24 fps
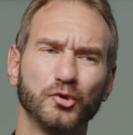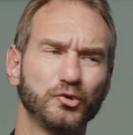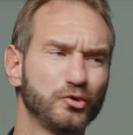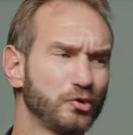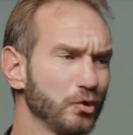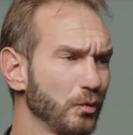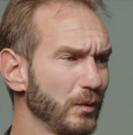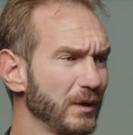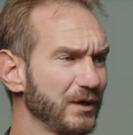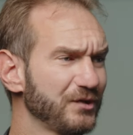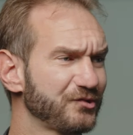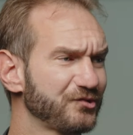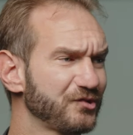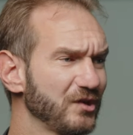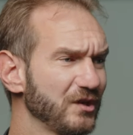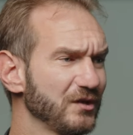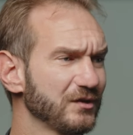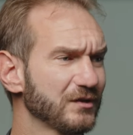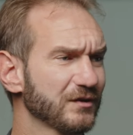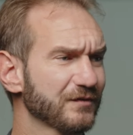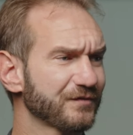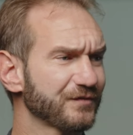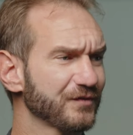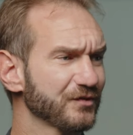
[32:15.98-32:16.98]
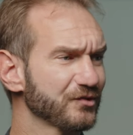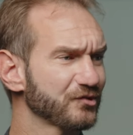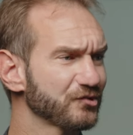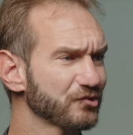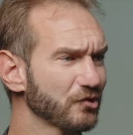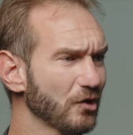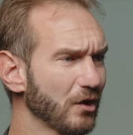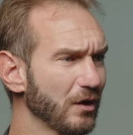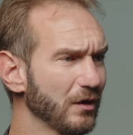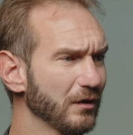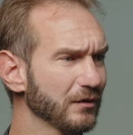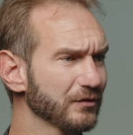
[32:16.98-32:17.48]
Do we sing different
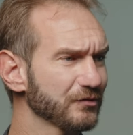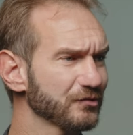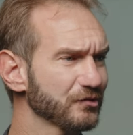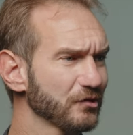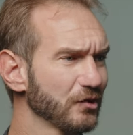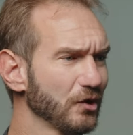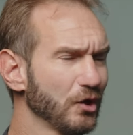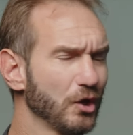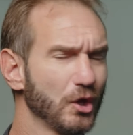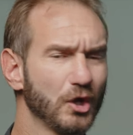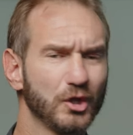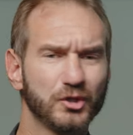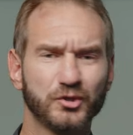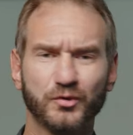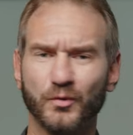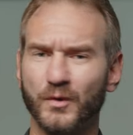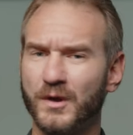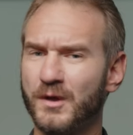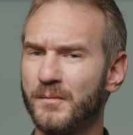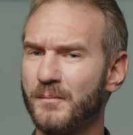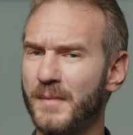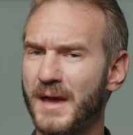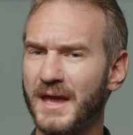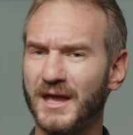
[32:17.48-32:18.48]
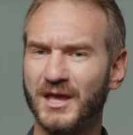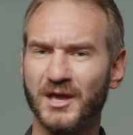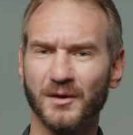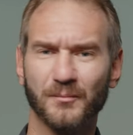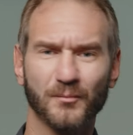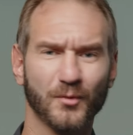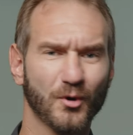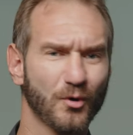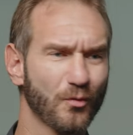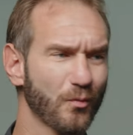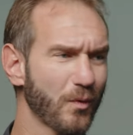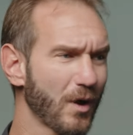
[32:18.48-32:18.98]
songs? Do we make it
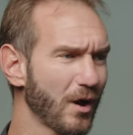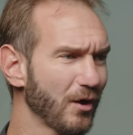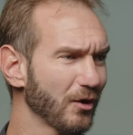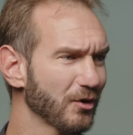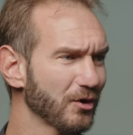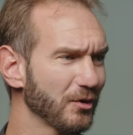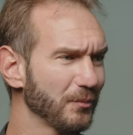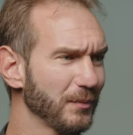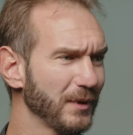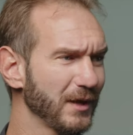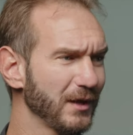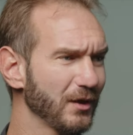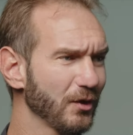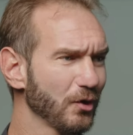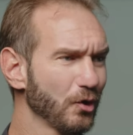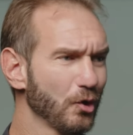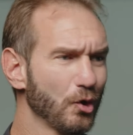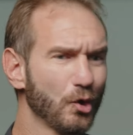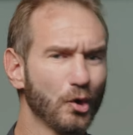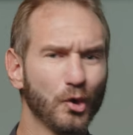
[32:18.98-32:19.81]
more welcoming?